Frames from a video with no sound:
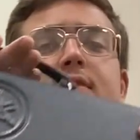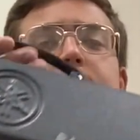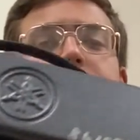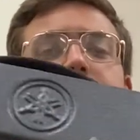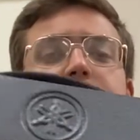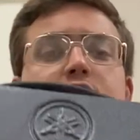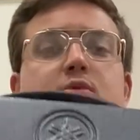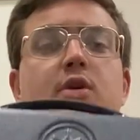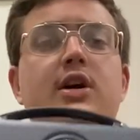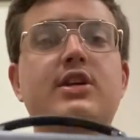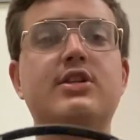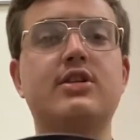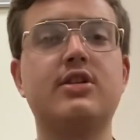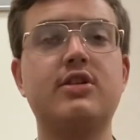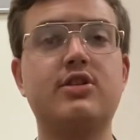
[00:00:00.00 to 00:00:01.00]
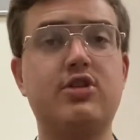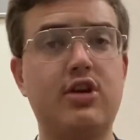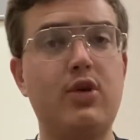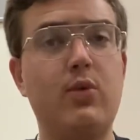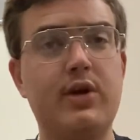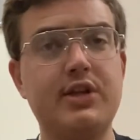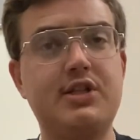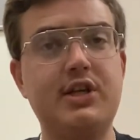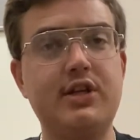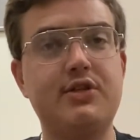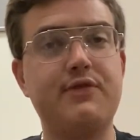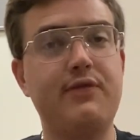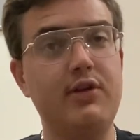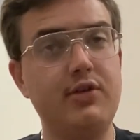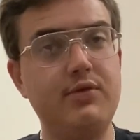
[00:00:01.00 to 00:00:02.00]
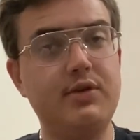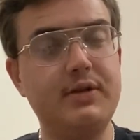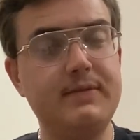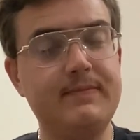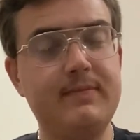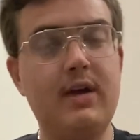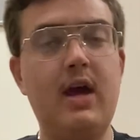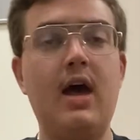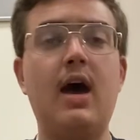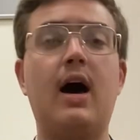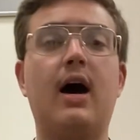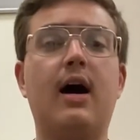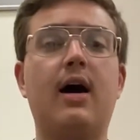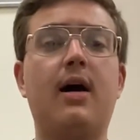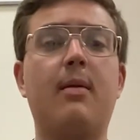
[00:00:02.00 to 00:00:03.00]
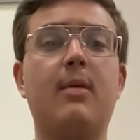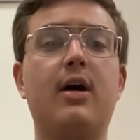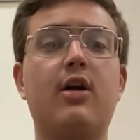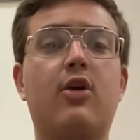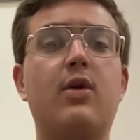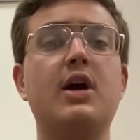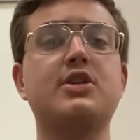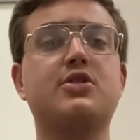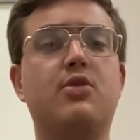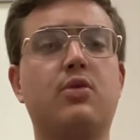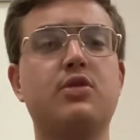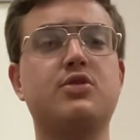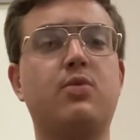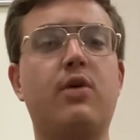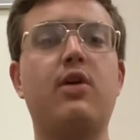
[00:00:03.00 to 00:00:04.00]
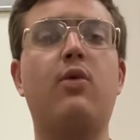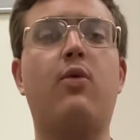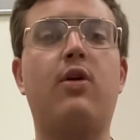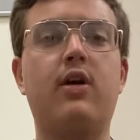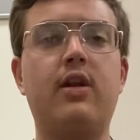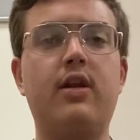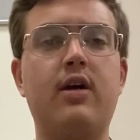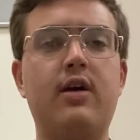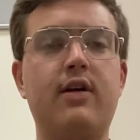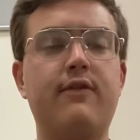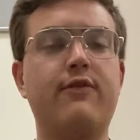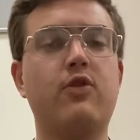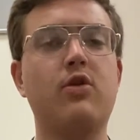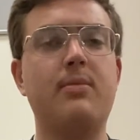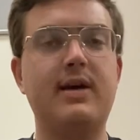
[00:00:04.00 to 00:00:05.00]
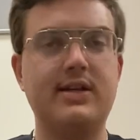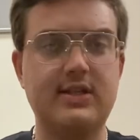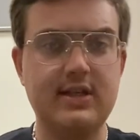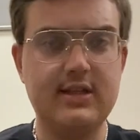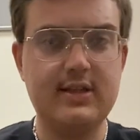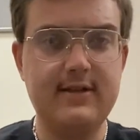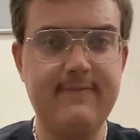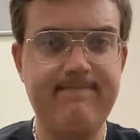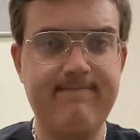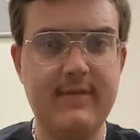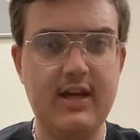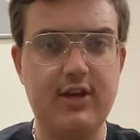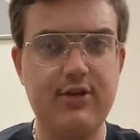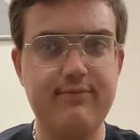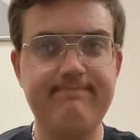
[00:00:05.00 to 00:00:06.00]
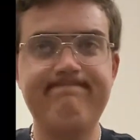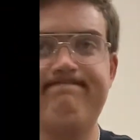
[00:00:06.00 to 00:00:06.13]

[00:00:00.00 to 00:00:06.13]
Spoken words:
this was So You Want to Teach Flute, Crash Course 101 for Basics. Thank you.